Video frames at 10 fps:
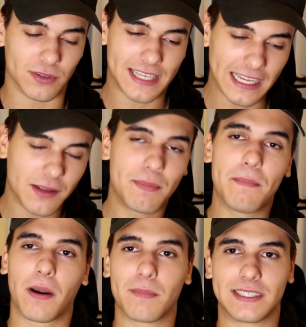tend to be
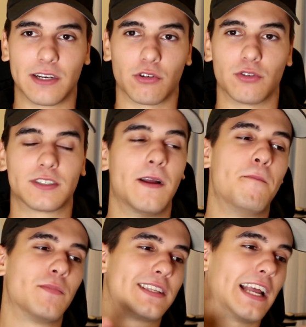better materials,
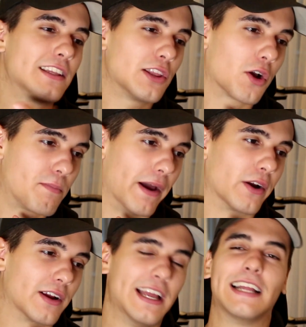tend to look
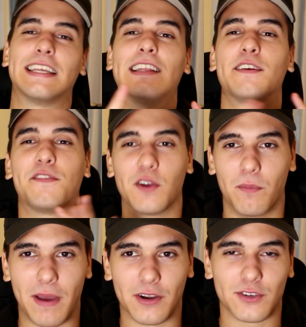better, tend to feel
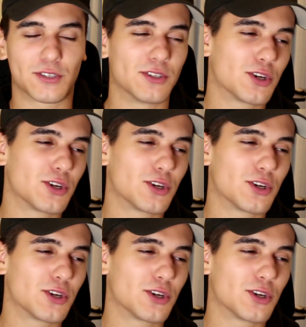better. So in